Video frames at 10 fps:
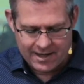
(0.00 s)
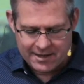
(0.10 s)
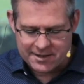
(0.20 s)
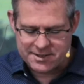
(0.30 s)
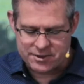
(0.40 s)

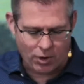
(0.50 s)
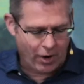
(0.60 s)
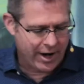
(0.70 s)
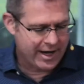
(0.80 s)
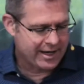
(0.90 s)
The
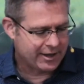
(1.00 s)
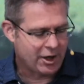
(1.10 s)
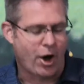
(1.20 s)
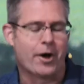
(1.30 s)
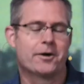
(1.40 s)
story
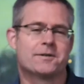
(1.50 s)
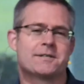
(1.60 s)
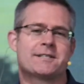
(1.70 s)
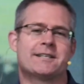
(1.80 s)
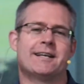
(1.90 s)

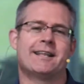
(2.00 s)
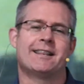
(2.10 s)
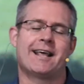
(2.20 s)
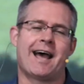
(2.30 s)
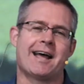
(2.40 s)
goes
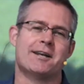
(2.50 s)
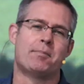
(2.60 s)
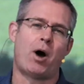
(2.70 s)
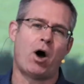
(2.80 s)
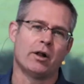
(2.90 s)
that
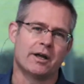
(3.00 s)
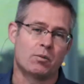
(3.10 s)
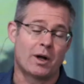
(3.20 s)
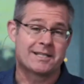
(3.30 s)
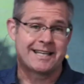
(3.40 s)
Napoleon
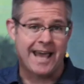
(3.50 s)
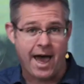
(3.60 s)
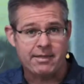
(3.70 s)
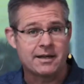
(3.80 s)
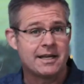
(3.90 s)
once
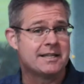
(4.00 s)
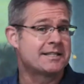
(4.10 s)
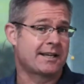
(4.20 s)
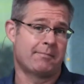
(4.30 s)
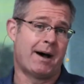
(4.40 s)
gathered his
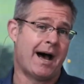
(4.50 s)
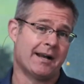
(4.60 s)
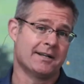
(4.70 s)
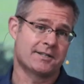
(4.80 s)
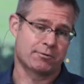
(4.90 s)

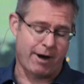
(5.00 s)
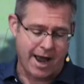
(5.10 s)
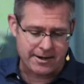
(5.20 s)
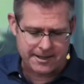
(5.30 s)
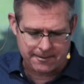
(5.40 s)
commanders
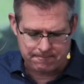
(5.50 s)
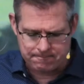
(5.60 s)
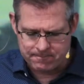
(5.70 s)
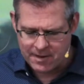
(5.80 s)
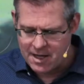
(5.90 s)
around him
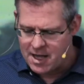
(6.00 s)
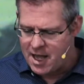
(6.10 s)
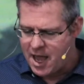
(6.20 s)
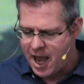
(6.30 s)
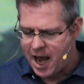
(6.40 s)

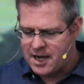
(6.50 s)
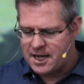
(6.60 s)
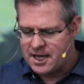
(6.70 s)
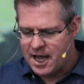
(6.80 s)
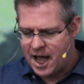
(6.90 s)
and
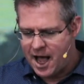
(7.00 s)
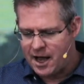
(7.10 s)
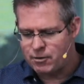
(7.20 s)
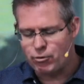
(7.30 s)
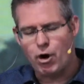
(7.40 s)
he
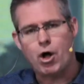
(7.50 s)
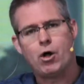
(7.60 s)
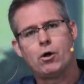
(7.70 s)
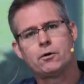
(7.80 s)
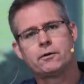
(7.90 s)

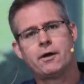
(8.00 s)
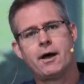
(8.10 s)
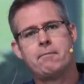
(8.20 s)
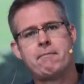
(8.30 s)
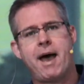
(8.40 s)
unrolled a
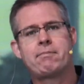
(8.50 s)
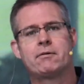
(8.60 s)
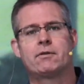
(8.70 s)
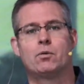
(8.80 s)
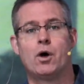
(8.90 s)
map of
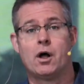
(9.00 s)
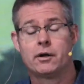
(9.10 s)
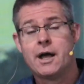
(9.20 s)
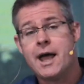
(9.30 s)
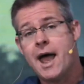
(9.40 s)
the world.
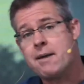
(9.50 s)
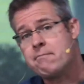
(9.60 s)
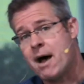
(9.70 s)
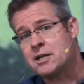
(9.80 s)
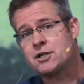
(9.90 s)
And
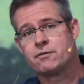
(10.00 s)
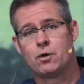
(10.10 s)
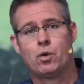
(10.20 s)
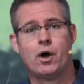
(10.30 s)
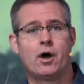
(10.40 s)
much of the
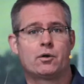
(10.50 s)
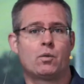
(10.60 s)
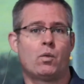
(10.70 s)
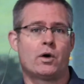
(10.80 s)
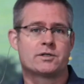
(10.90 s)
world
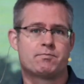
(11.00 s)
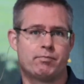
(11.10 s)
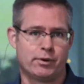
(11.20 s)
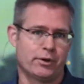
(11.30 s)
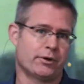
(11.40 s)
was
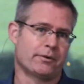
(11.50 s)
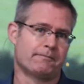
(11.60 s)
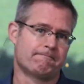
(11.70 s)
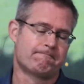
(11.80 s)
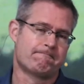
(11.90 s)
blue,
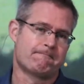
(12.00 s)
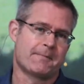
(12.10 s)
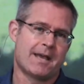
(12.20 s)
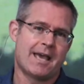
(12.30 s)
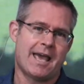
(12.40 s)

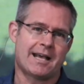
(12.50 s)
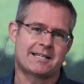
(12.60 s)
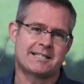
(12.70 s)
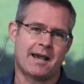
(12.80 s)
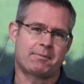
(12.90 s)

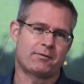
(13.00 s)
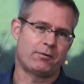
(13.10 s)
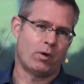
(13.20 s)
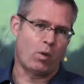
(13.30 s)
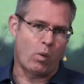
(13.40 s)
except
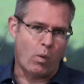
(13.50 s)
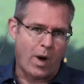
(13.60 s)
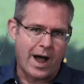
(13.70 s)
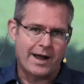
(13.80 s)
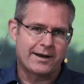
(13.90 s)
for
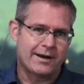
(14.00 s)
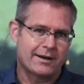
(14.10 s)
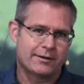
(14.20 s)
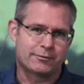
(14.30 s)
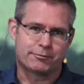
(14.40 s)
one
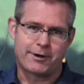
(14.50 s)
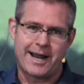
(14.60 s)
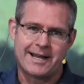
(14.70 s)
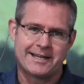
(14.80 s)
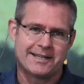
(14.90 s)

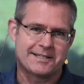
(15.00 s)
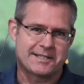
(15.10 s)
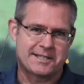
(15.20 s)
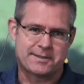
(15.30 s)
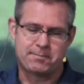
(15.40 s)
red
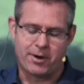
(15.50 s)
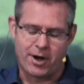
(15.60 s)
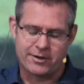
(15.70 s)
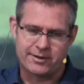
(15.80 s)
spot